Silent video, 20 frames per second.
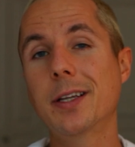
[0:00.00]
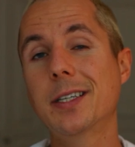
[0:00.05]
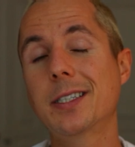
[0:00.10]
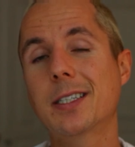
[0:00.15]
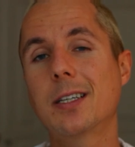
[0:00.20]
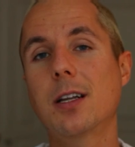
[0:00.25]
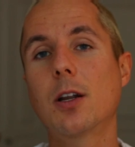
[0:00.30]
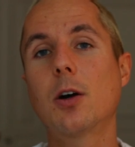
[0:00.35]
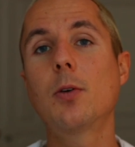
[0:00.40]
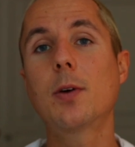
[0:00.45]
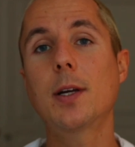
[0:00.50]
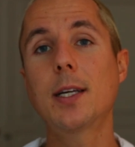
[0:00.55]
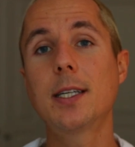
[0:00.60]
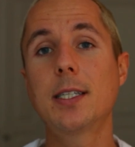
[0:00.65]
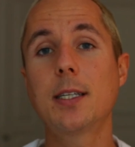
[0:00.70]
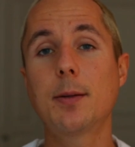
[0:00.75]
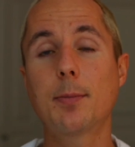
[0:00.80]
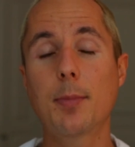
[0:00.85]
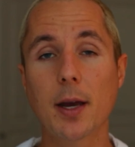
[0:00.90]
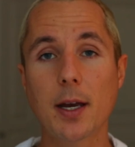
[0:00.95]
It's slow,
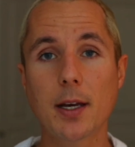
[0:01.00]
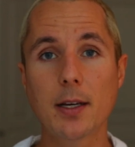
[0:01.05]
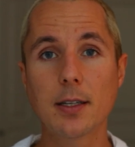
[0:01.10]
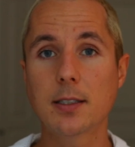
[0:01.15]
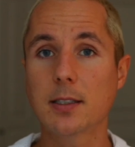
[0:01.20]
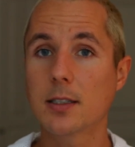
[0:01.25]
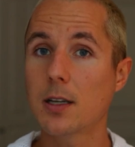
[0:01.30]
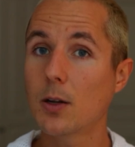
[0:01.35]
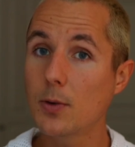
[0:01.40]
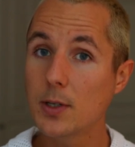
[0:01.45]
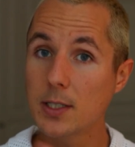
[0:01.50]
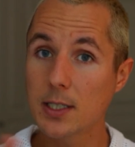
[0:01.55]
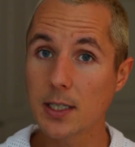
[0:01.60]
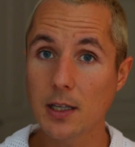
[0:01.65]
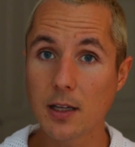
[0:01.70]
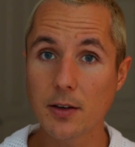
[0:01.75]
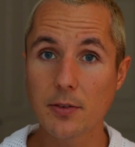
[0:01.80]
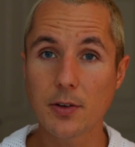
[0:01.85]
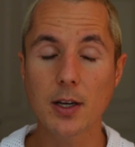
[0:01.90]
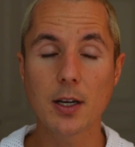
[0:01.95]
easy pace, slow, easy
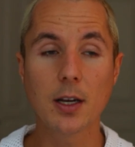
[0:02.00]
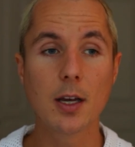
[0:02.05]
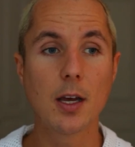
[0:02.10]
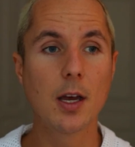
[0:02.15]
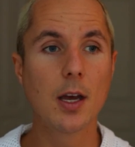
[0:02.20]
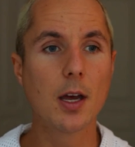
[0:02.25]
living.